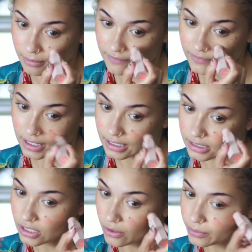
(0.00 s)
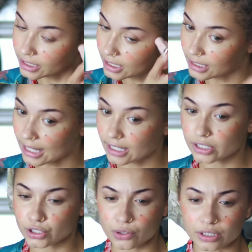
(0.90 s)
in my face. So we did like,
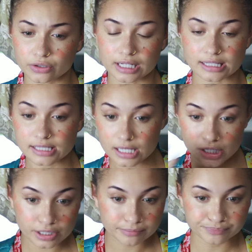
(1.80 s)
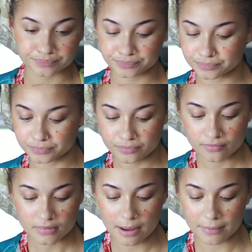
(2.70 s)
you know, a little concealer.
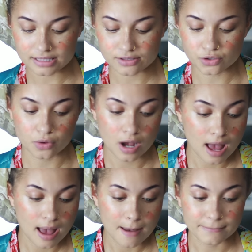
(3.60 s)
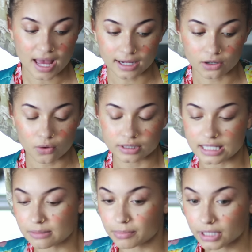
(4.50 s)
I'm about to pack on
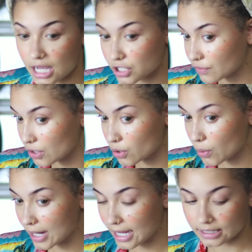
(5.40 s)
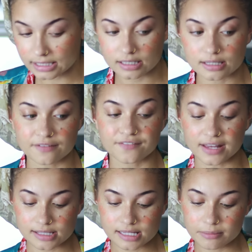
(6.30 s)
this blush real quick. This is the
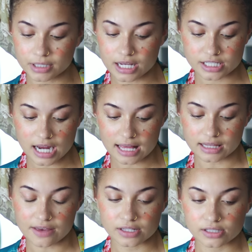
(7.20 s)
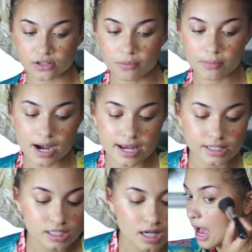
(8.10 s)
Fenty blush. I love it so
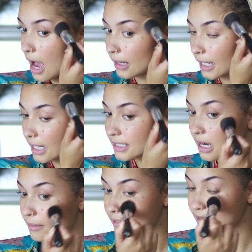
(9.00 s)
much. Like I said, I'm